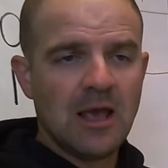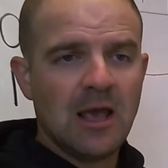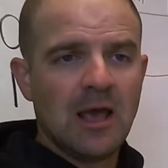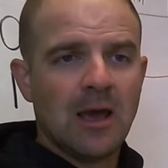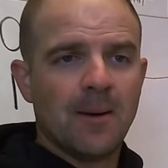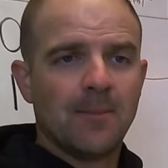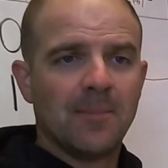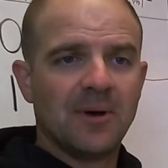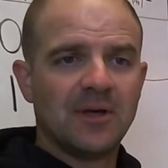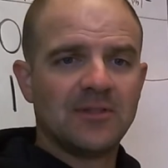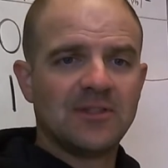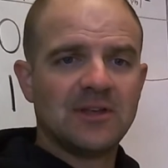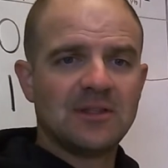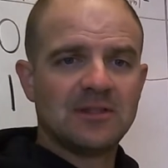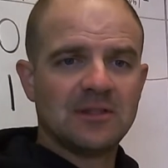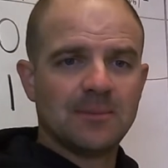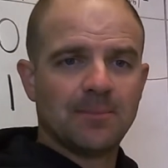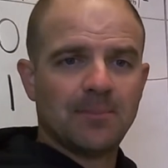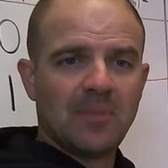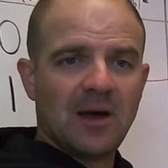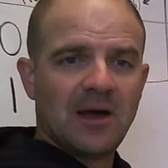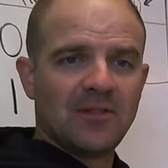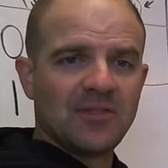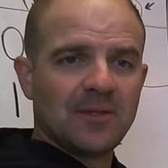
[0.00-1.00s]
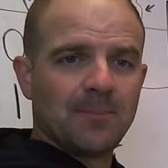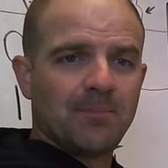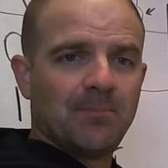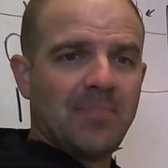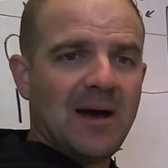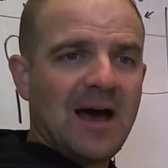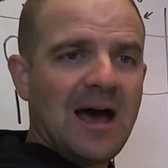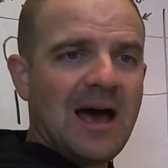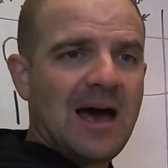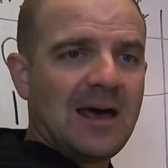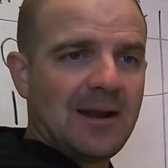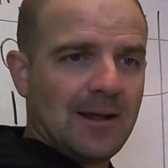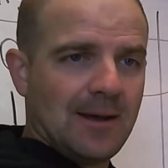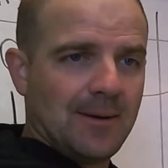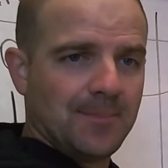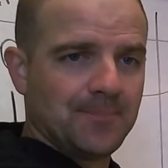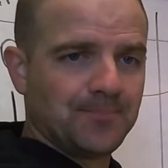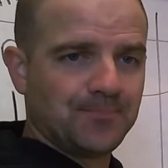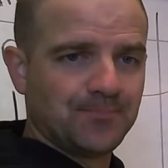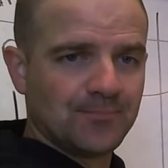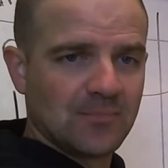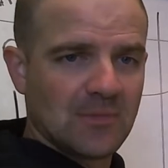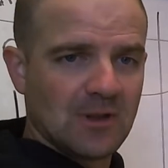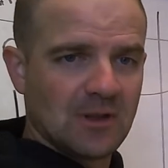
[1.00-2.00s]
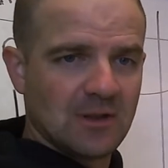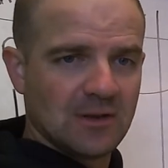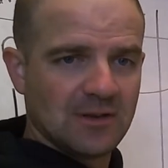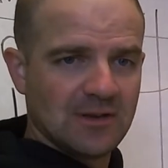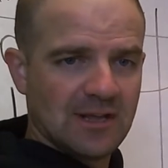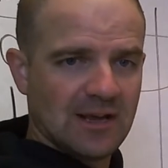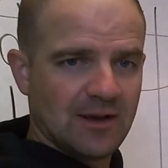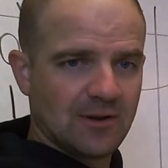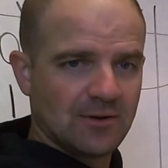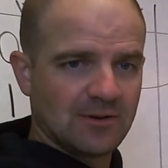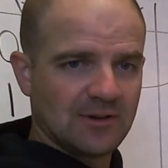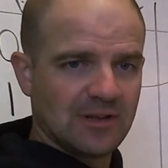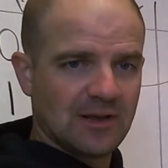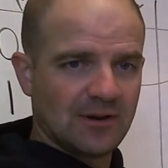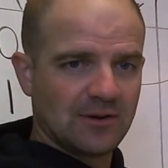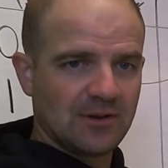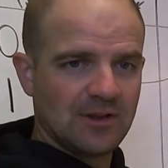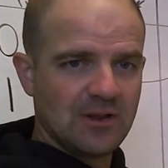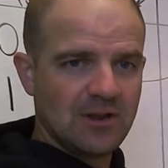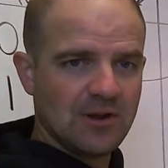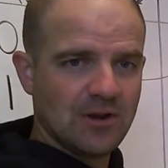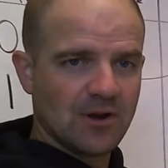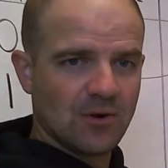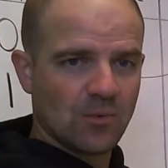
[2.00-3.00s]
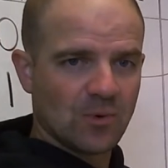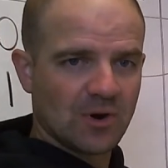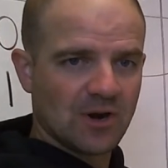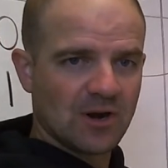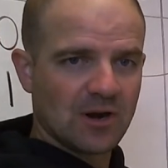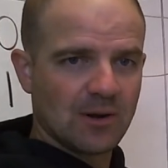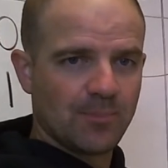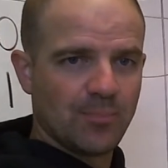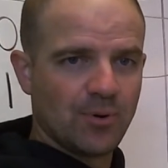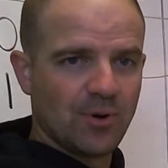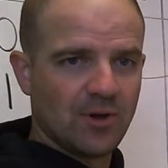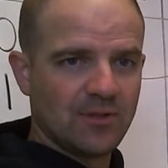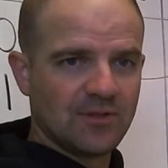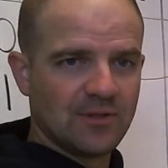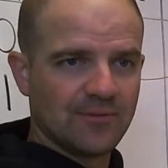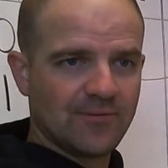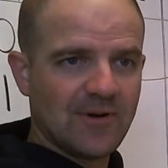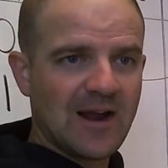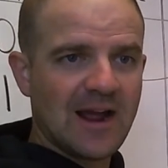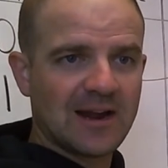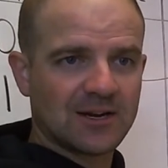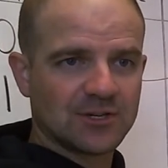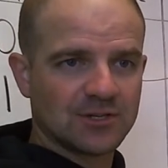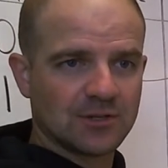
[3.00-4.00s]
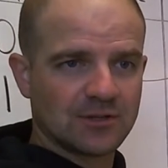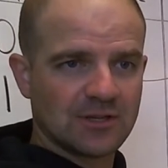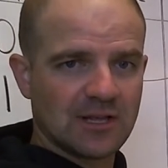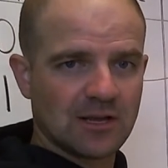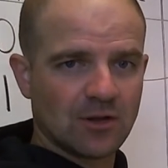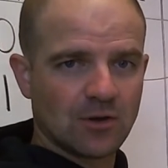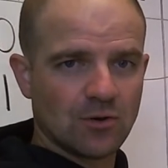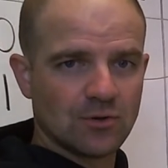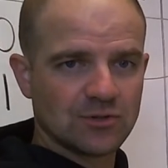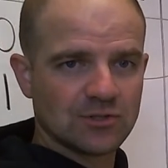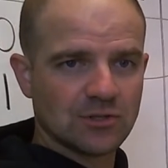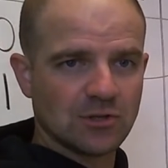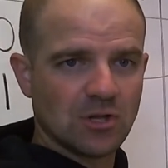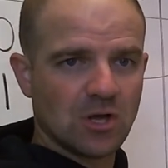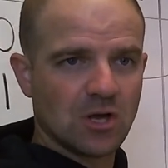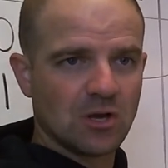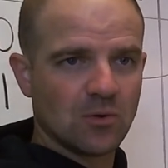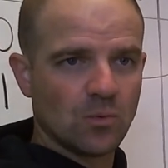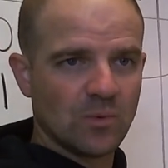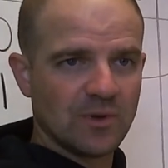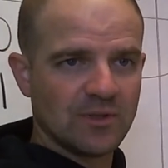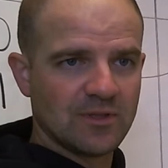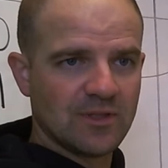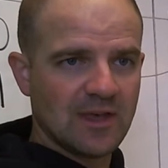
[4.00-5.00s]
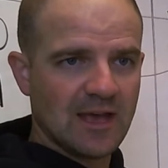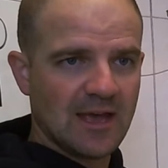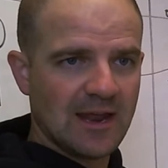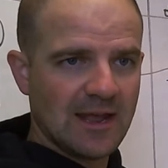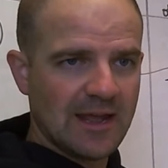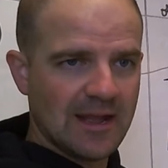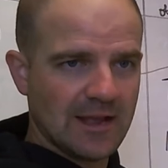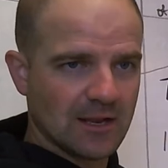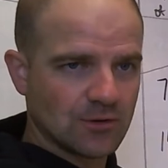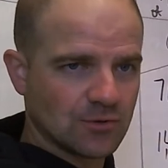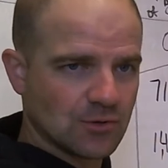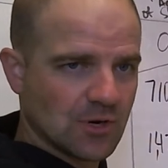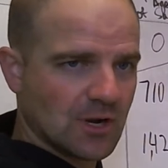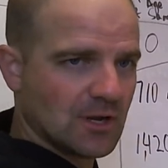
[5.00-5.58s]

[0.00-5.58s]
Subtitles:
But then on the bottom, down here, we're going to put the fraction that goes along with that age, right?